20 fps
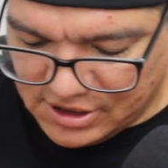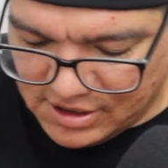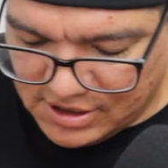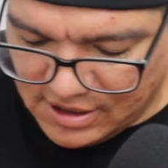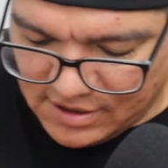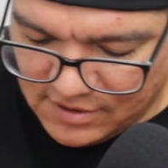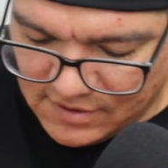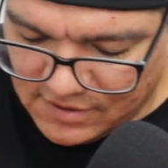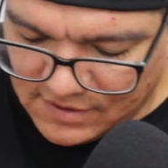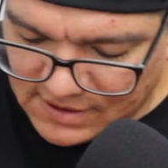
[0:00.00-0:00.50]
and
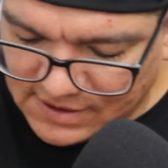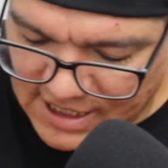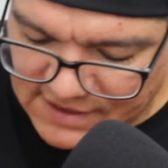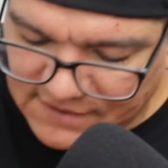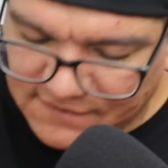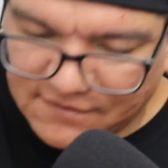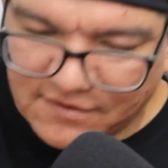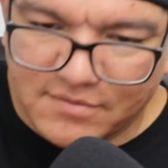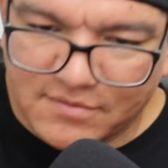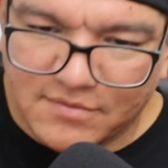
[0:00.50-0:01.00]
those guys
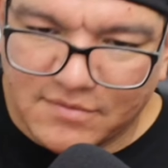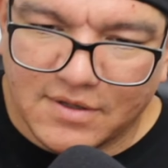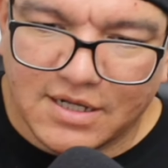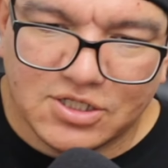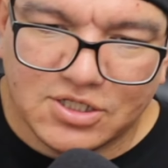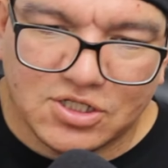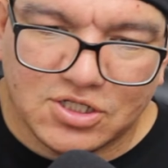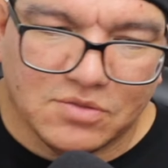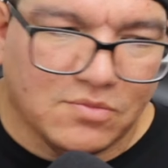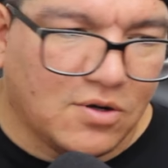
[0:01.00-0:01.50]
from uh,
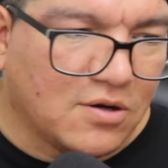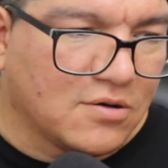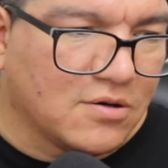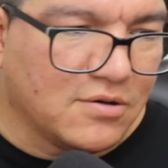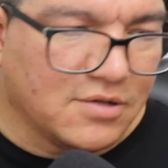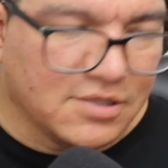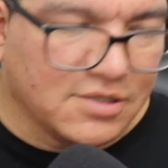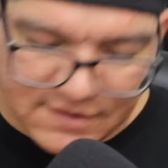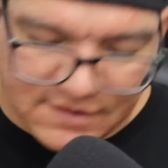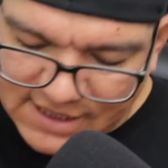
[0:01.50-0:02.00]

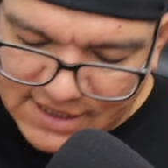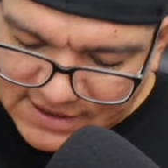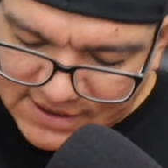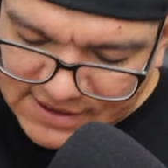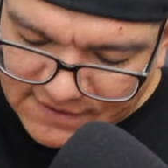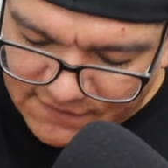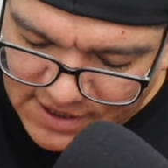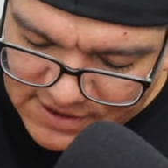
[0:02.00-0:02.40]
and those guys. If you guys are